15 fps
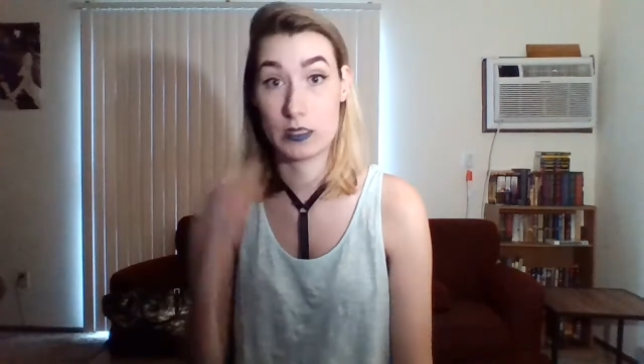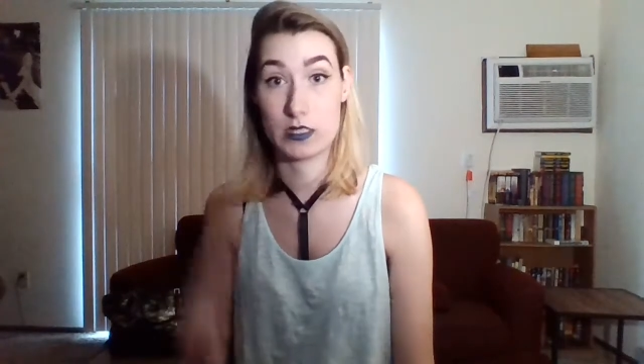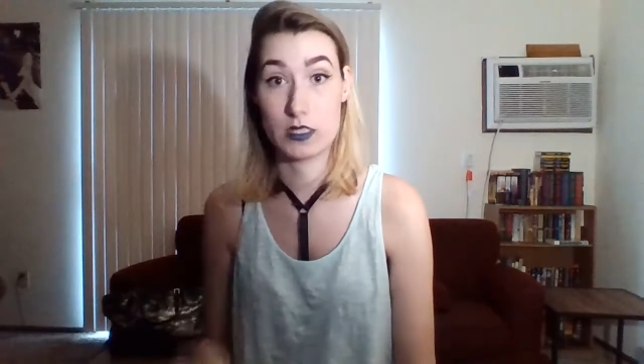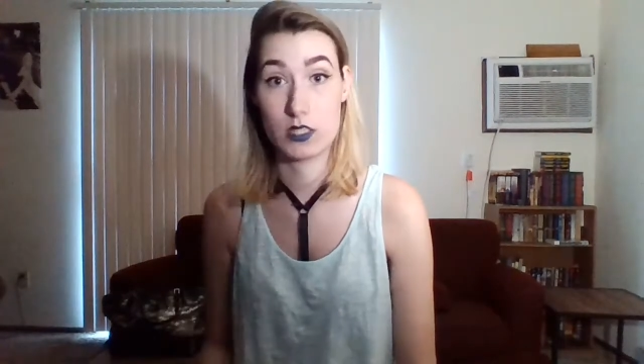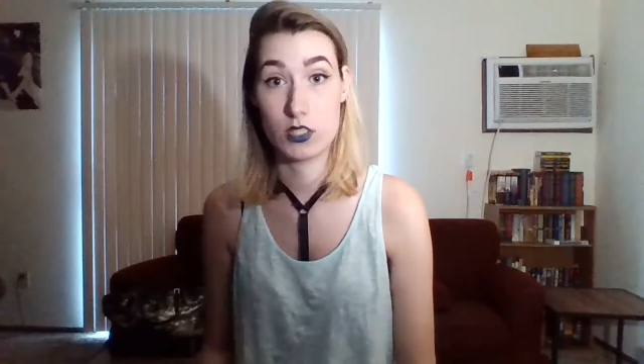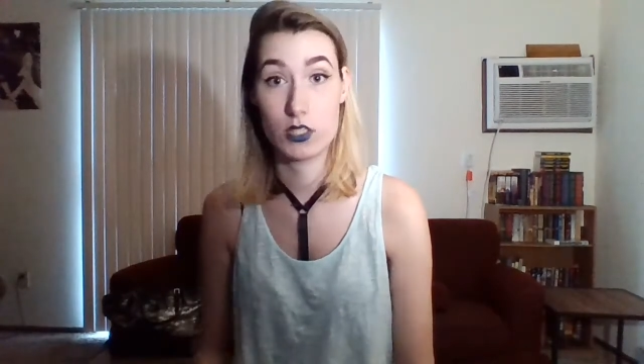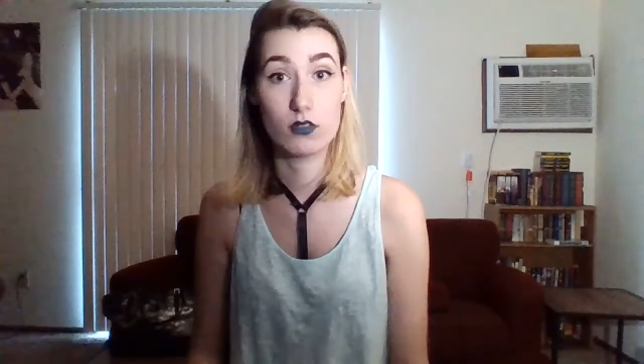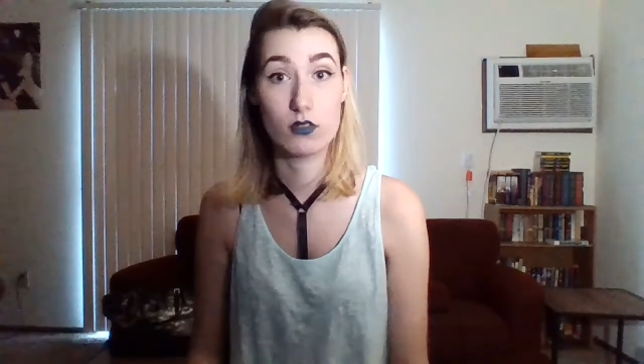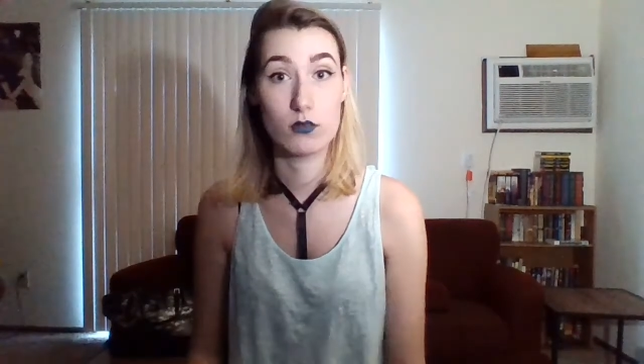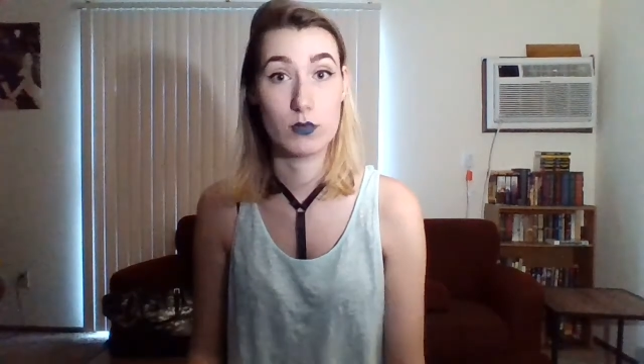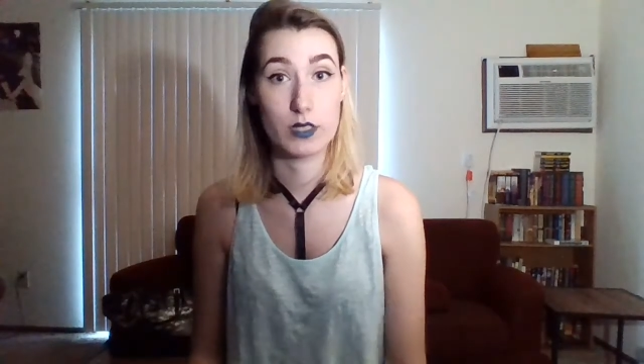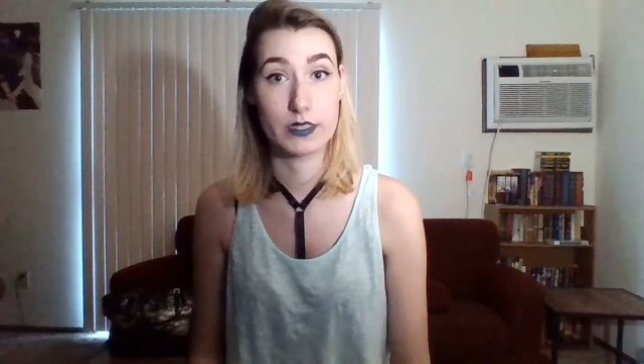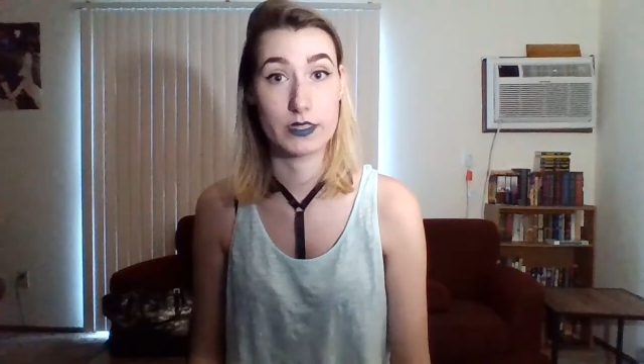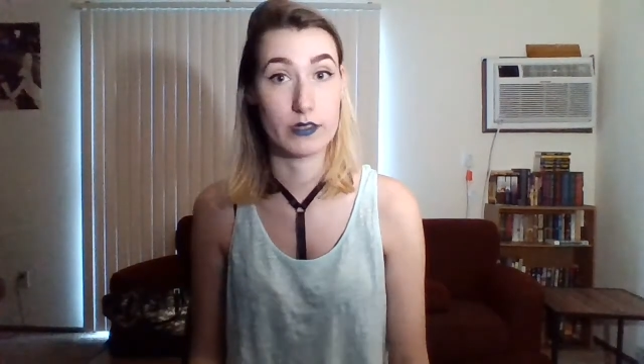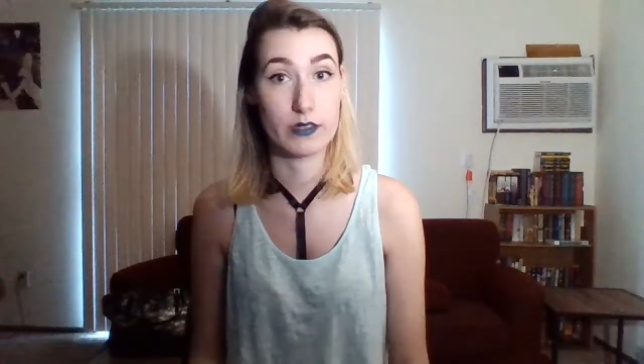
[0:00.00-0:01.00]
this too
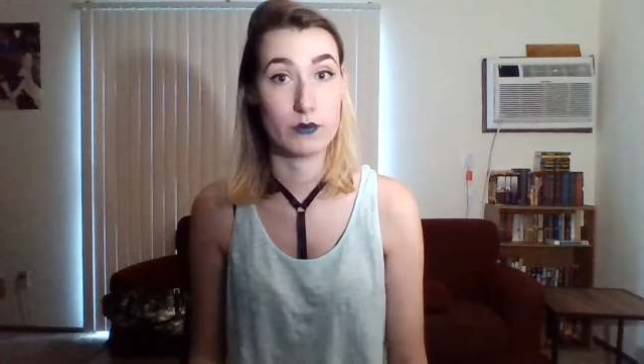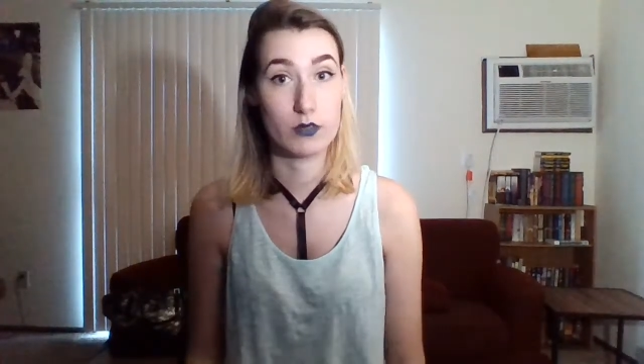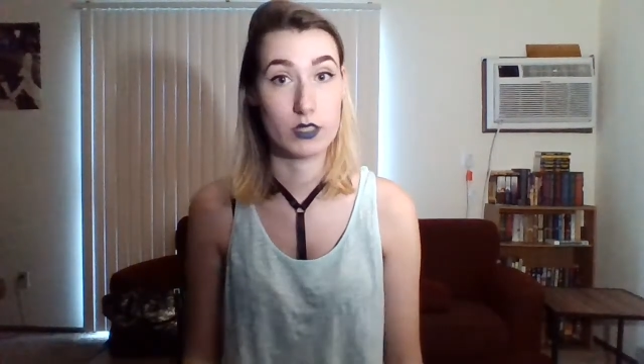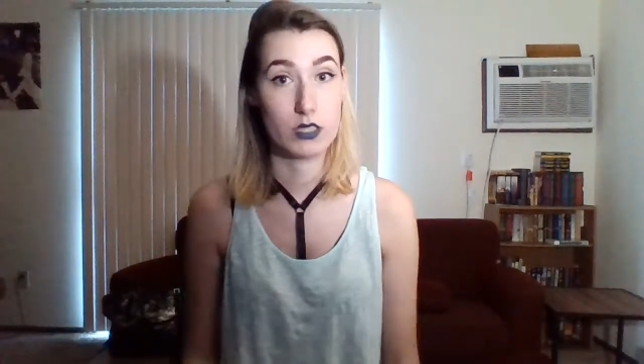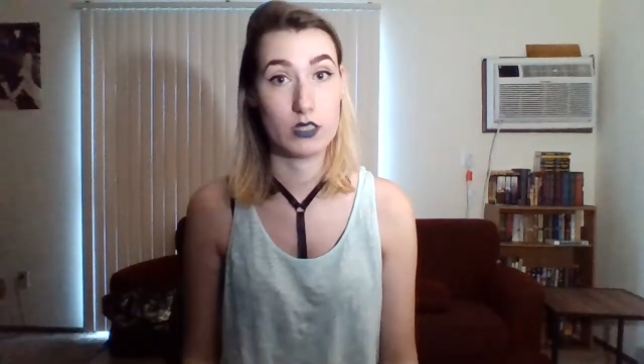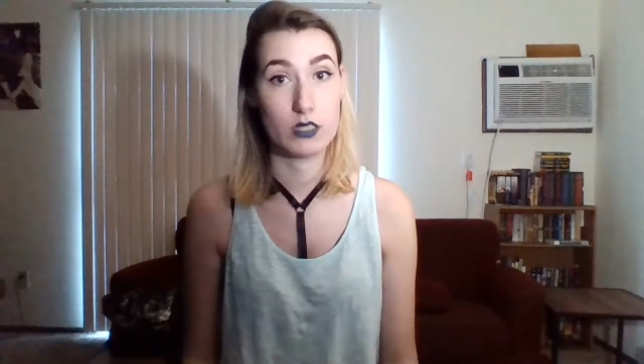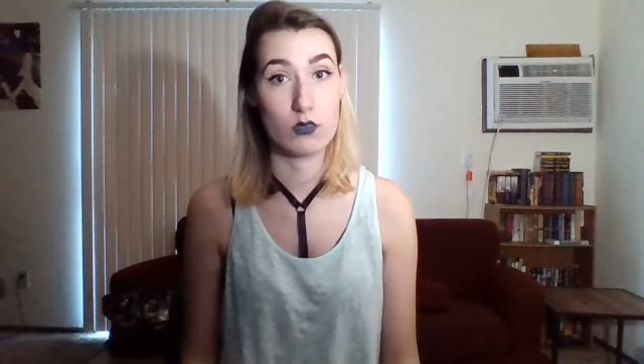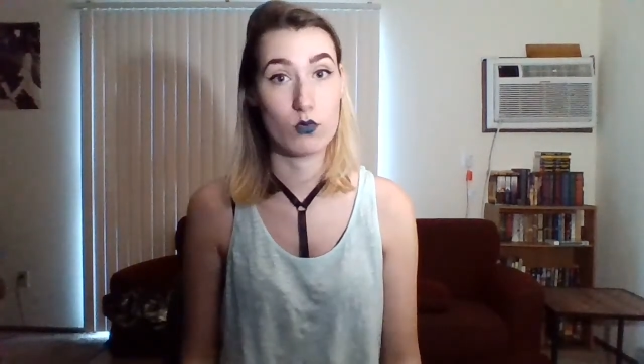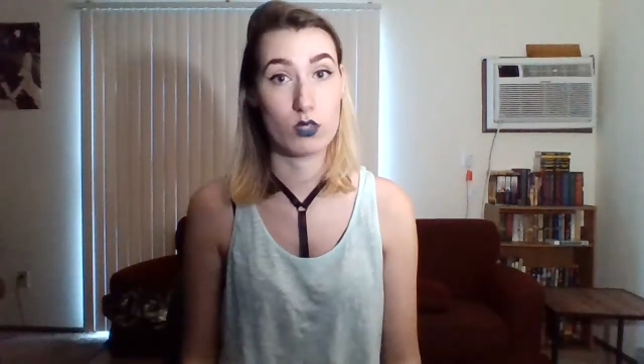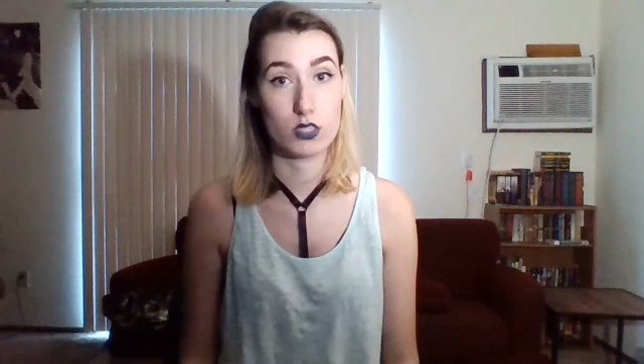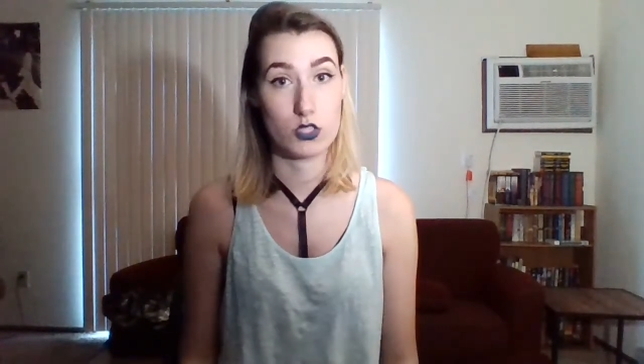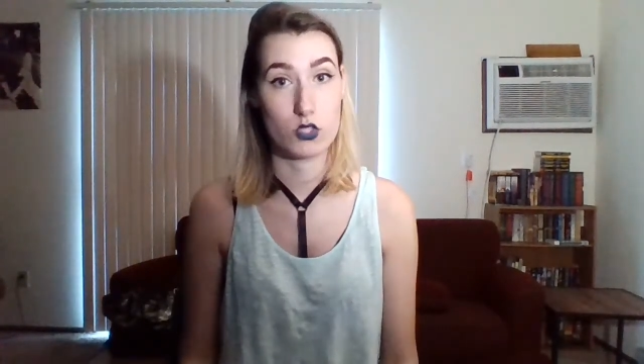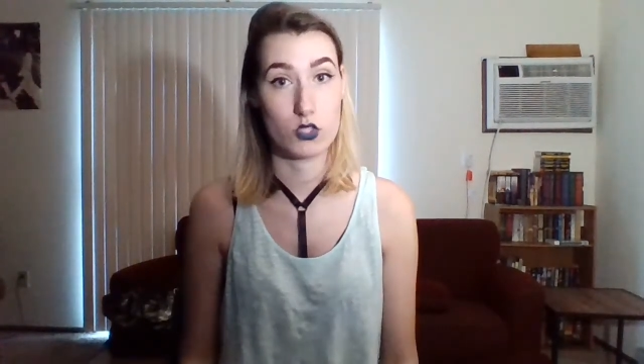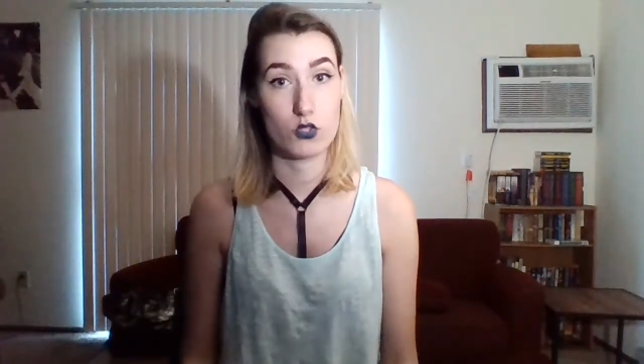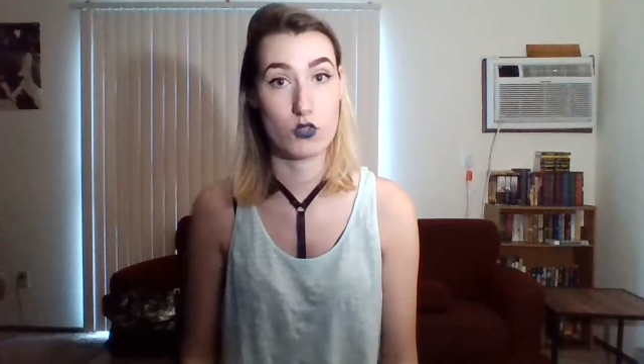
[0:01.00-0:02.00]
because I really didn't want
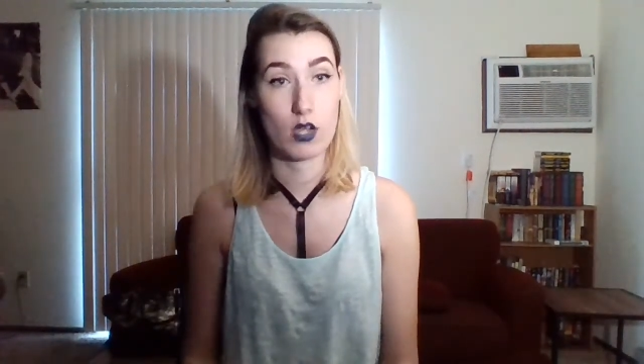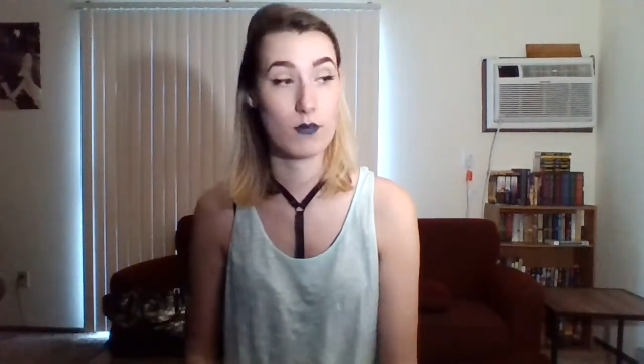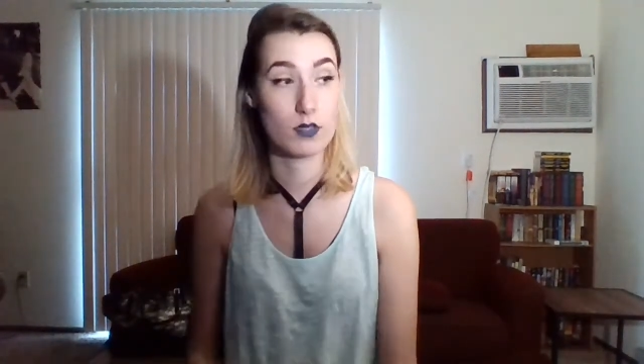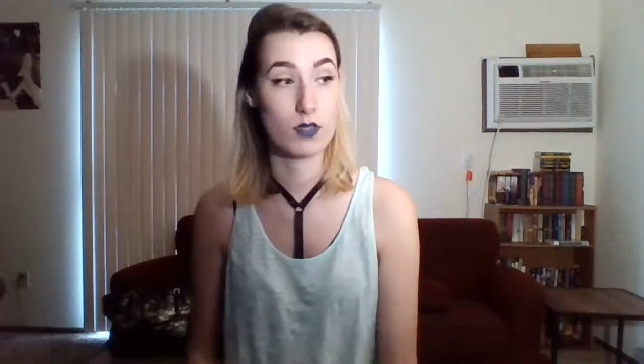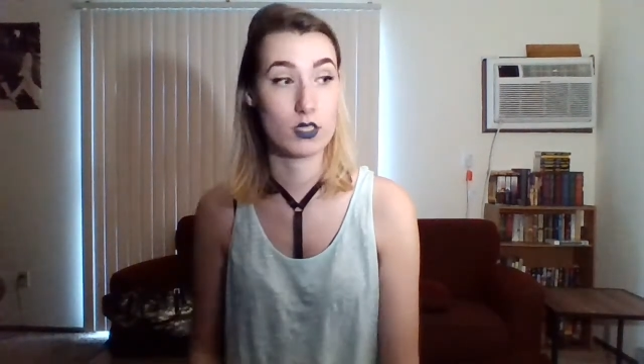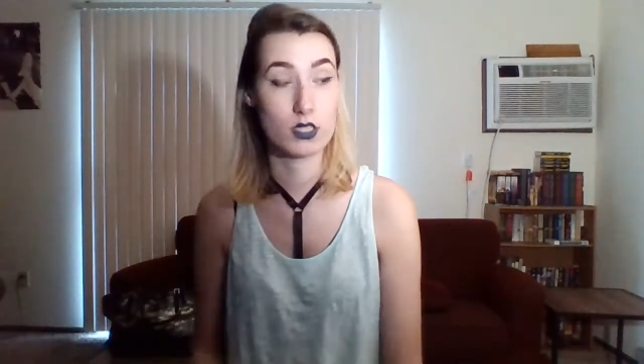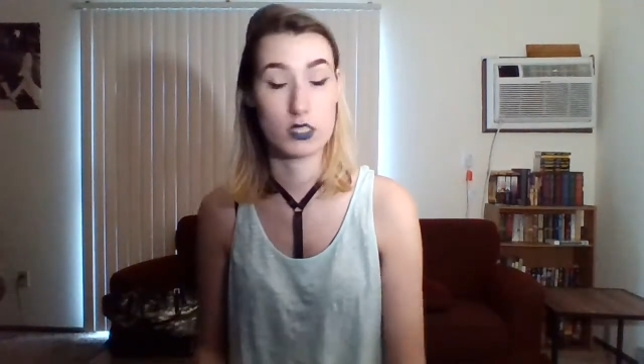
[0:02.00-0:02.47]
this drama.